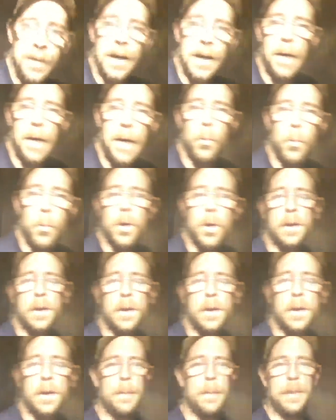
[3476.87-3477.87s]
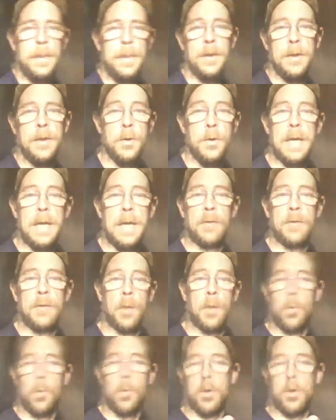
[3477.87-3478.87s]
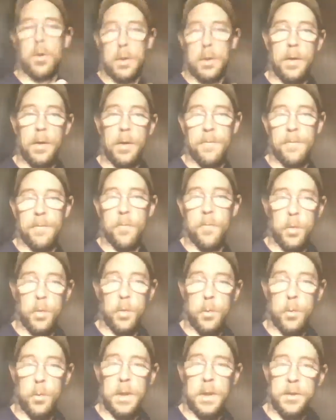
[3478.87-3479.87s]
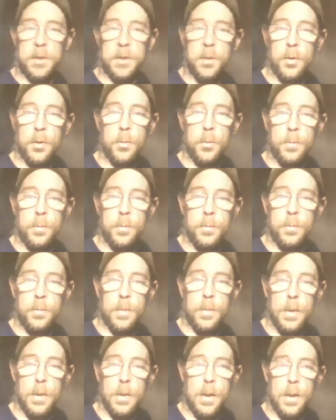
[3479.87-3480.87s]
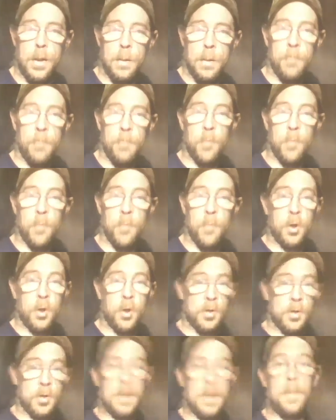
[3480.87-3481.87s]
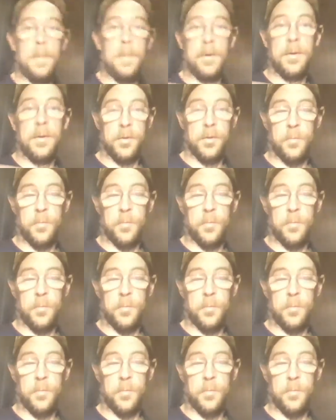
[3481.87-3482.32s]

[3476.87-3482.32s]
I work in Newcastle. I work right off of 422 before it turns into business